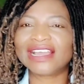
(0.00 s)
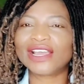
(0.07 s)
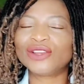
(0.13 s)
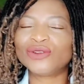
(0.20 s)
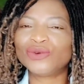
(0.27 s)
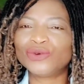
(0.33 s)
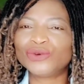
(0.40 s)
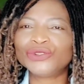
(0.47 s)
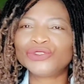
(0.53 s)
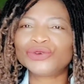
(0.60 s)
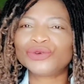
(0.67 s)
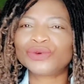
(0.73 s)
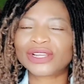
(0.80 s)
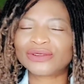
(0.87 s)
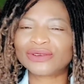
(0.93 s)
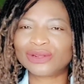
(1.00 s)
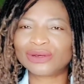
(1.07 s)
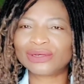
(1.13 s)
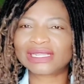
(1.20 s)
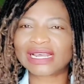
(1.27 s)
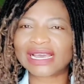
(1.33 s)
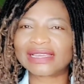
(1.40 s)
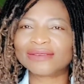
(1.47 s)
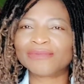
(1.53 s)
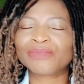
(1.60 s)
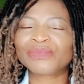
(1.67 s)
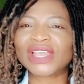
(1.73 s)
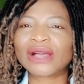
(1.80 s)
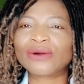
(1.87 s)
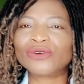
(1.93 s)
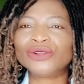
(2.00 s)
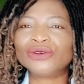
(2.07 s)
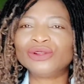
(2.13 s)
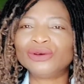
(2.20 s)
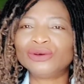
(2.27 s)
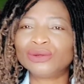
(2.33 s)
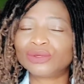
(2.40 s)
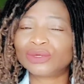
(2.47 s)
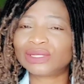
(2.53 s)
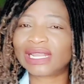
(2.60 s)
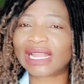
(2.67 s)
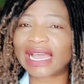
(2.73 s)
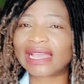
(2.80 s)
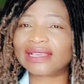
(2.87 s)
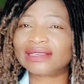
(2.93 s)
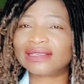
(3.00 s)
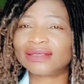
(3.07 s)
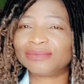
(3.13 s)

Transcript: And who do you want to look like? I want to look like